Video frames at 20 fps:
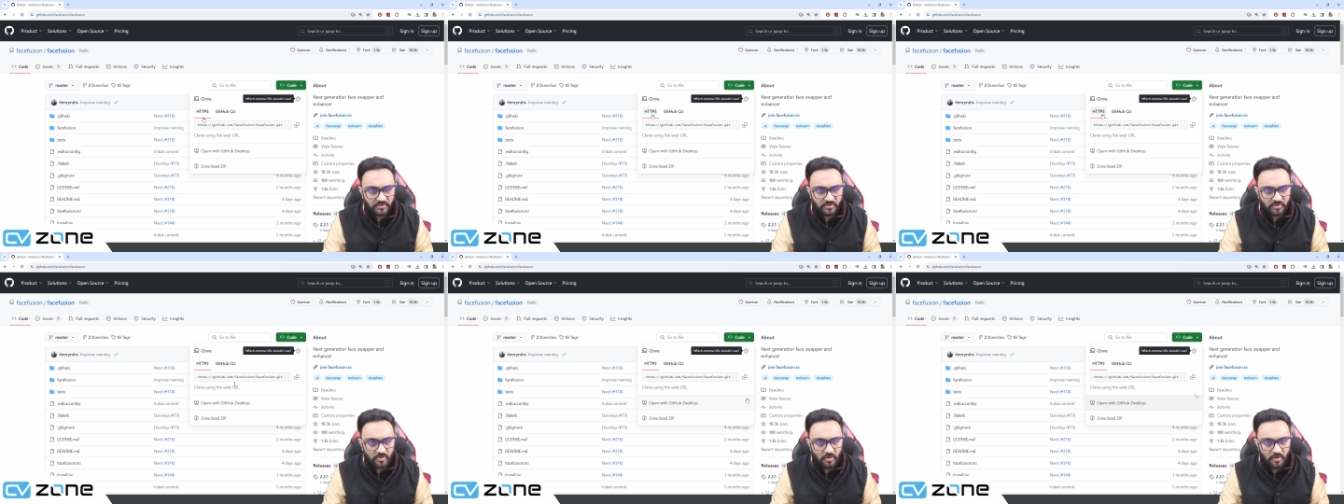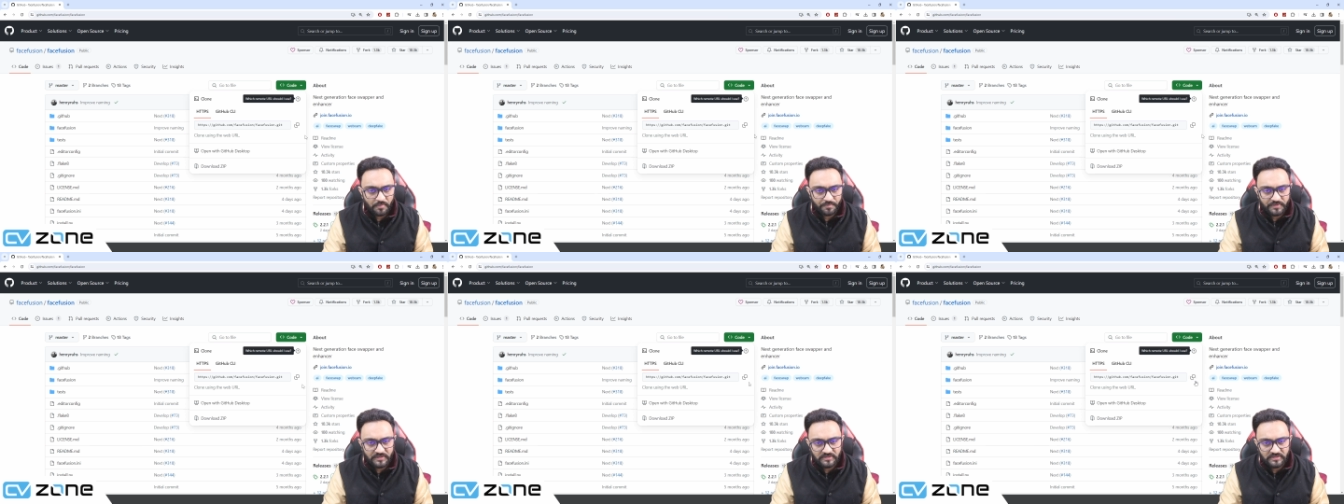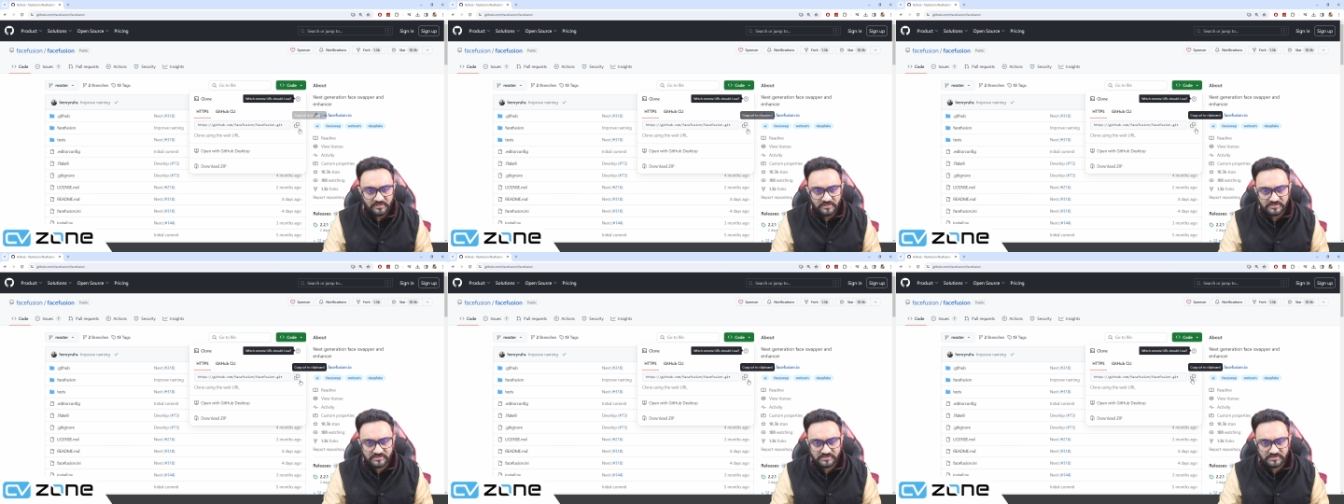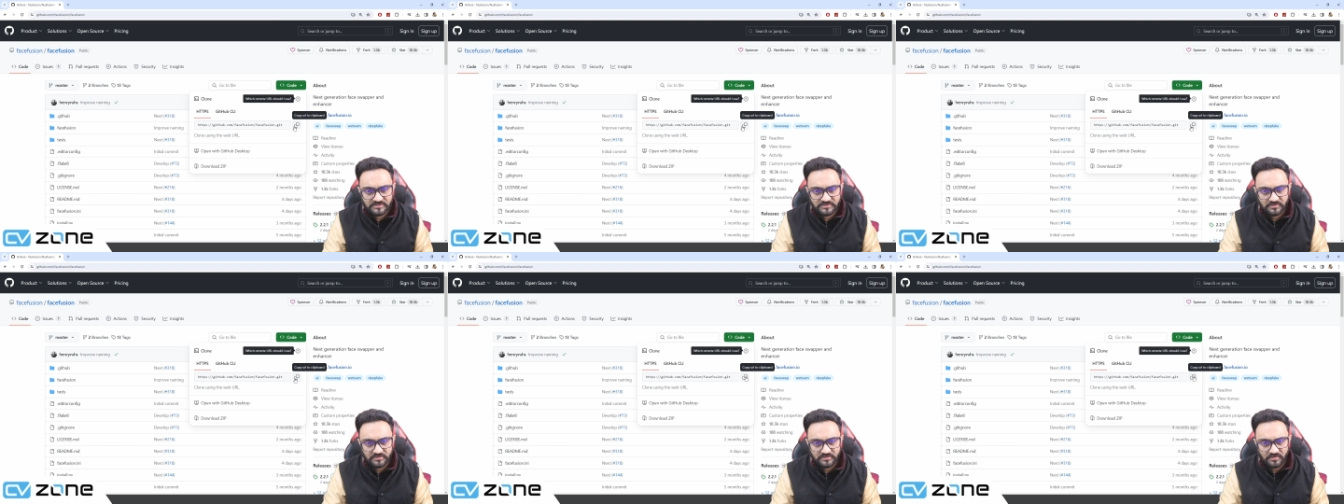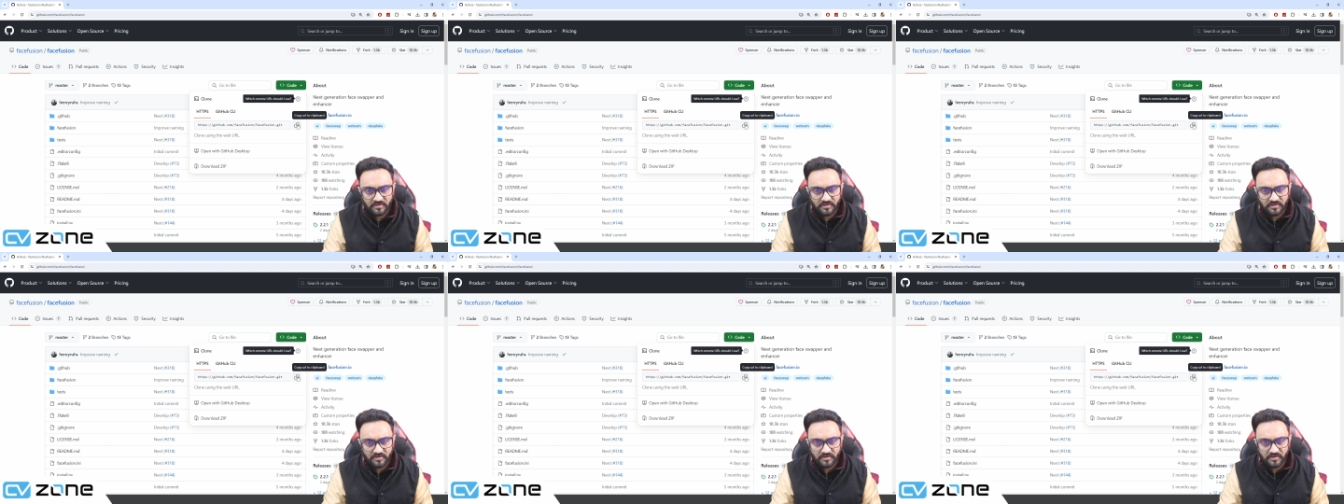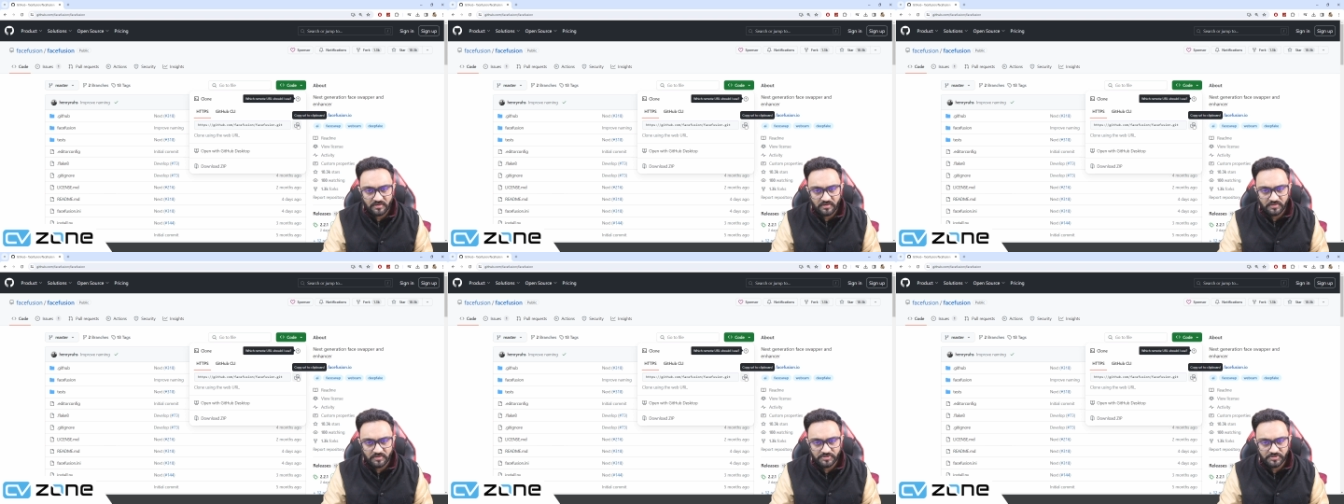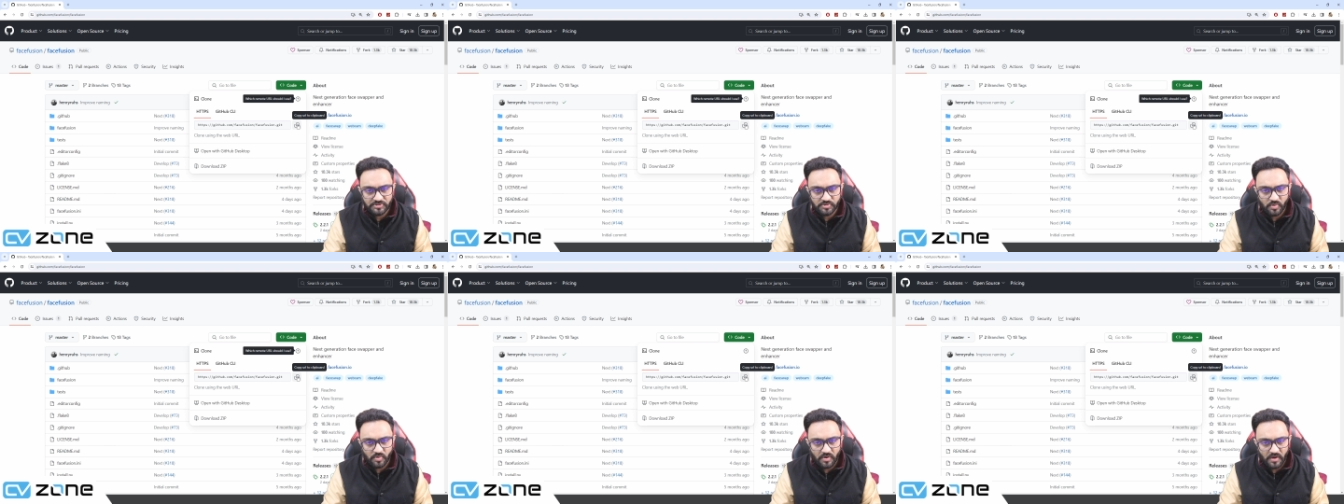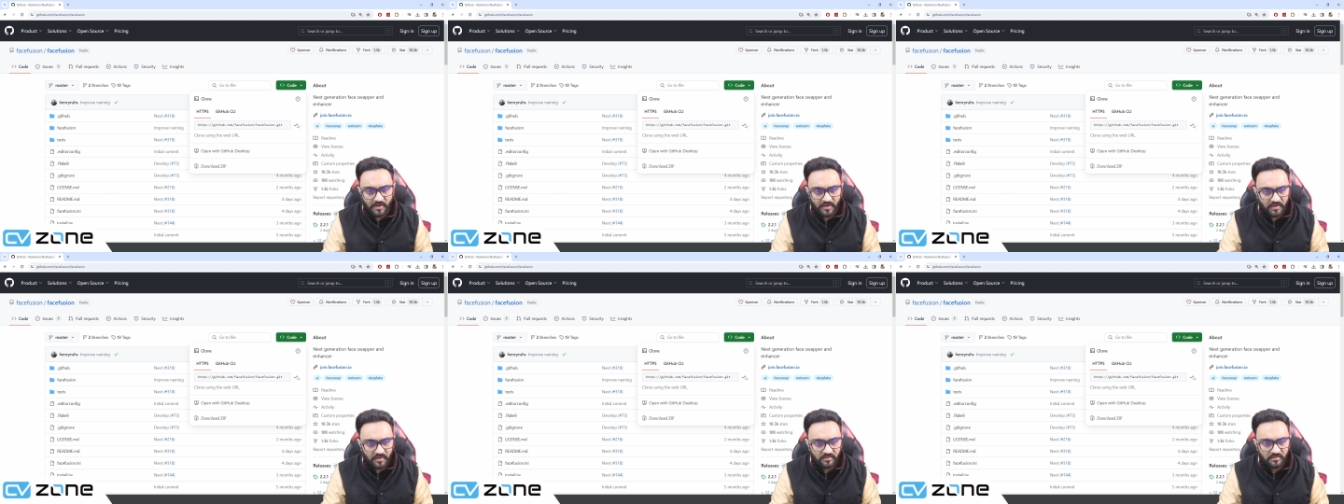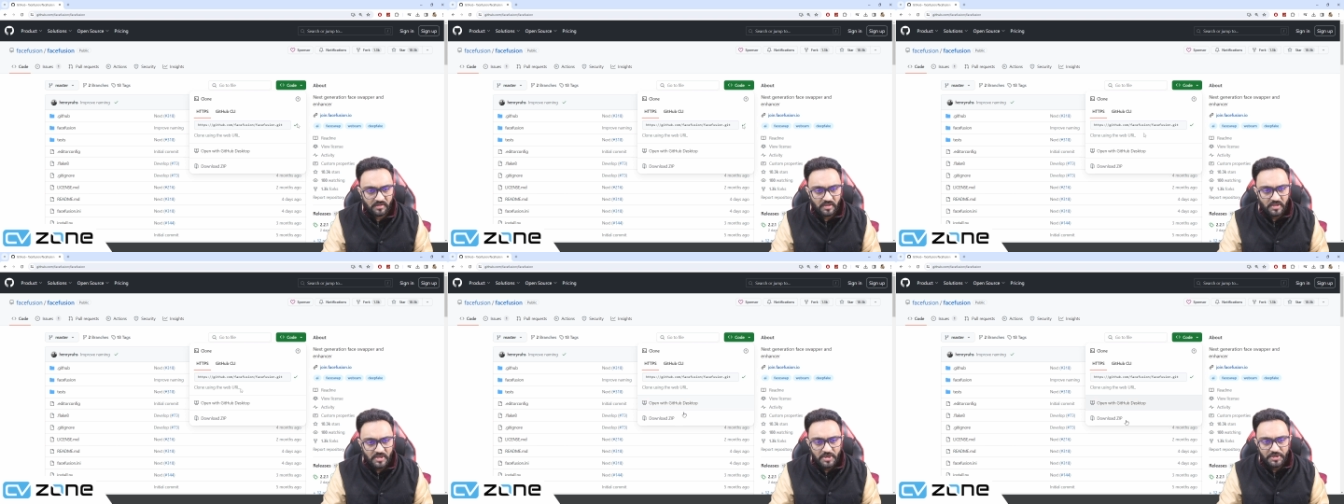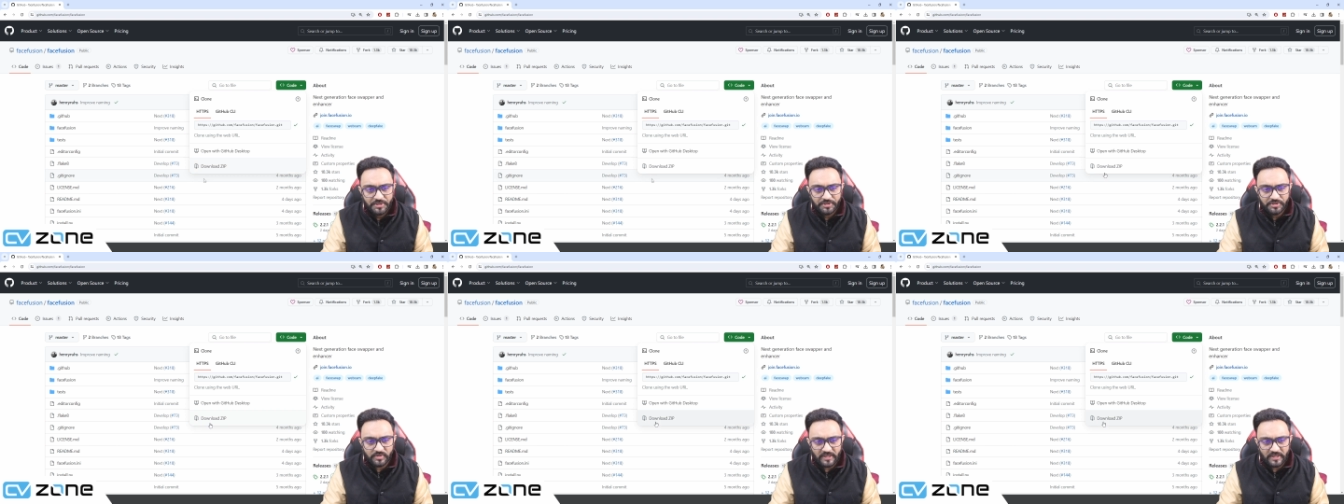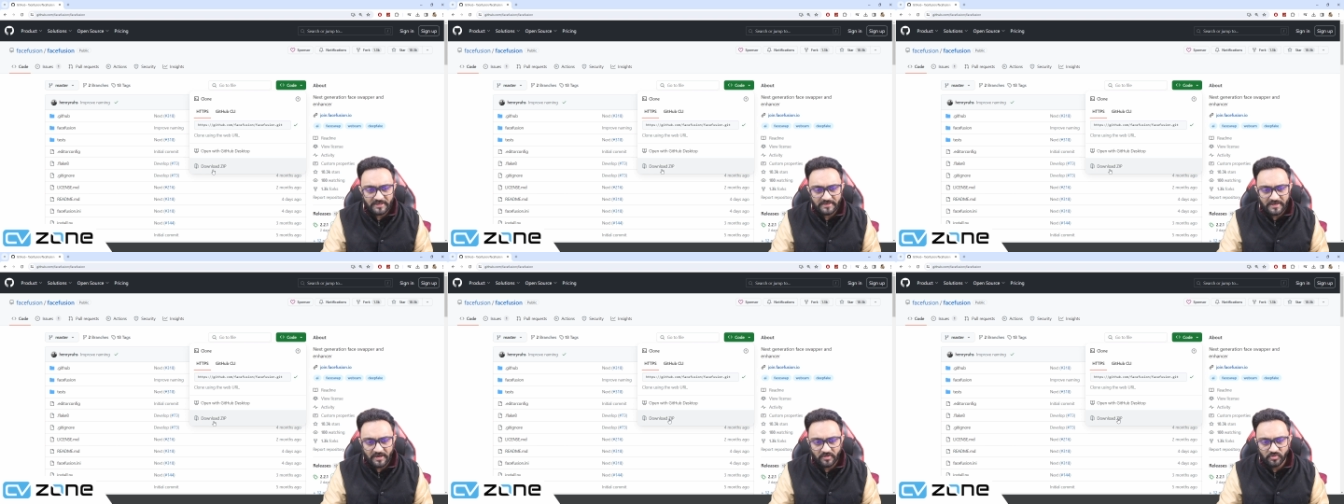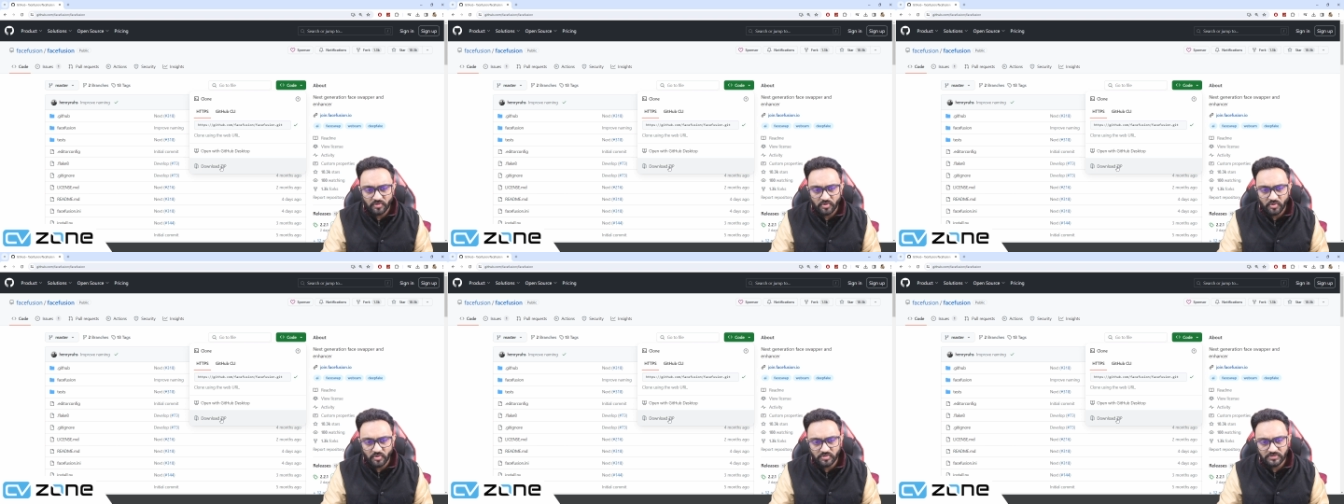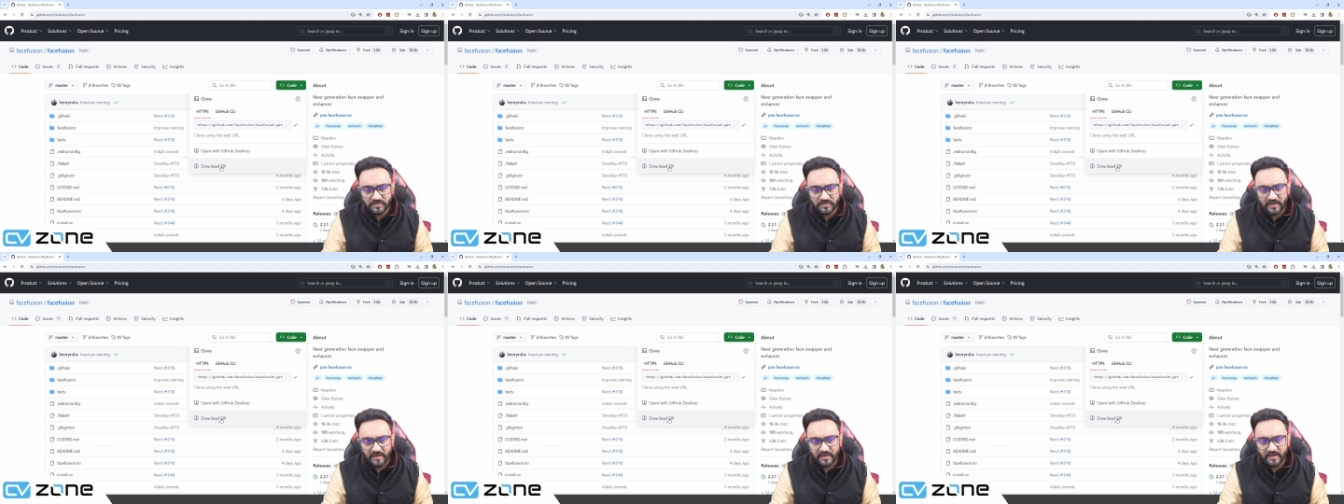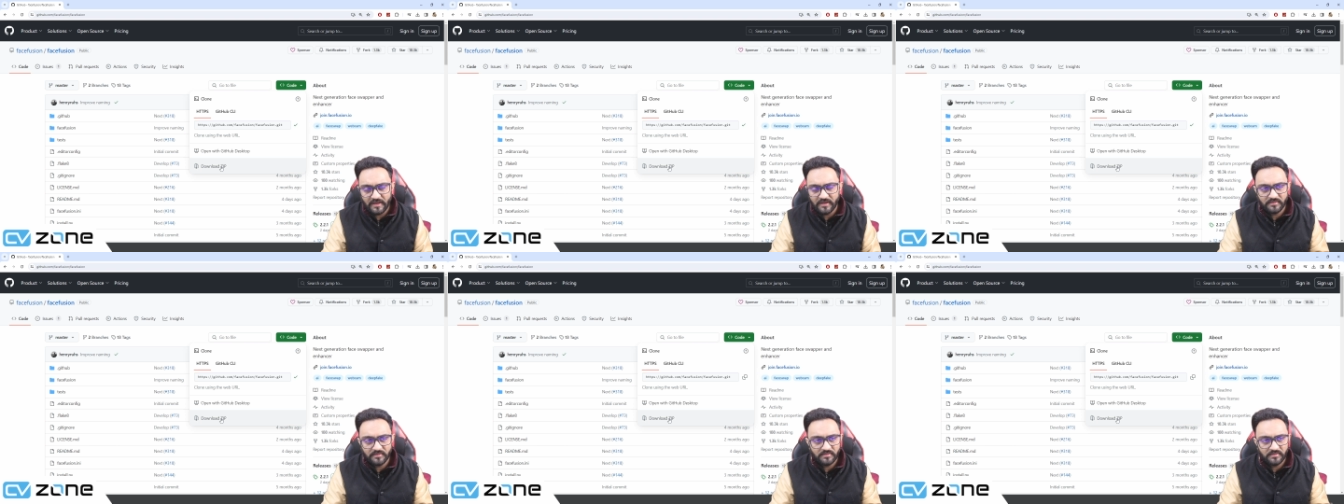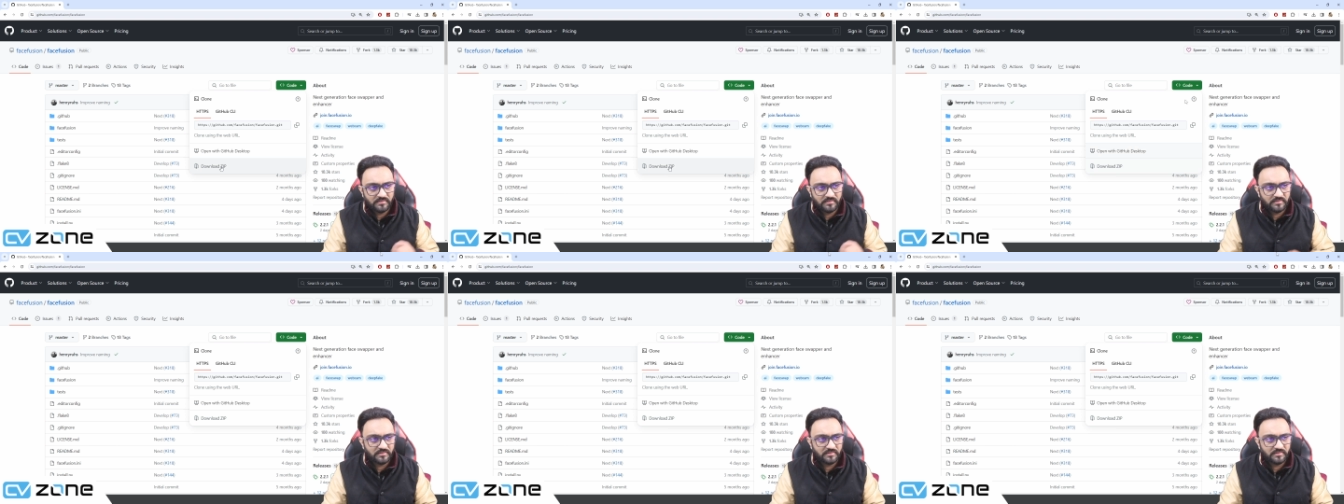copy this URL. You can download and